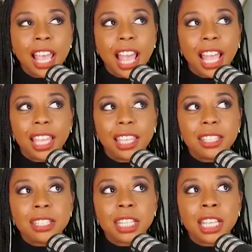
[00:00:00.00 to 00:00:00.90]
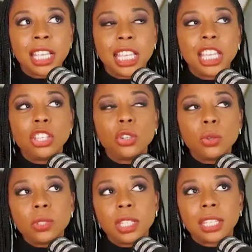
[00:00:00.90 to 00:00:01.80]
And he
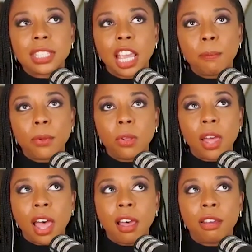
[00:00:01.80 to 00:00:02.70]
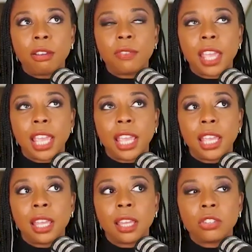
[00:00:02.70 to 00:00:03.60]
used the example of
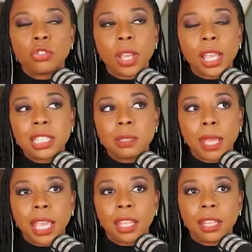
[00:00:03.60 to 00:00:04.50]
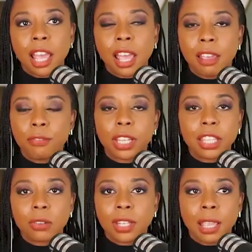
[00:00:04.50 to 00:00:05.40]
a trans man. I forget
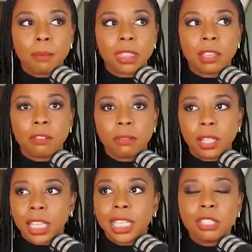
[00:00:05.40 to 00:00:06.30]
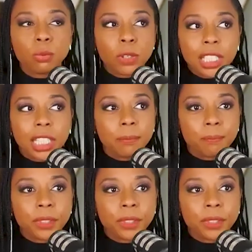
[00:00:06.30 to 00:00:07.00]
their name, but they're like, he's really,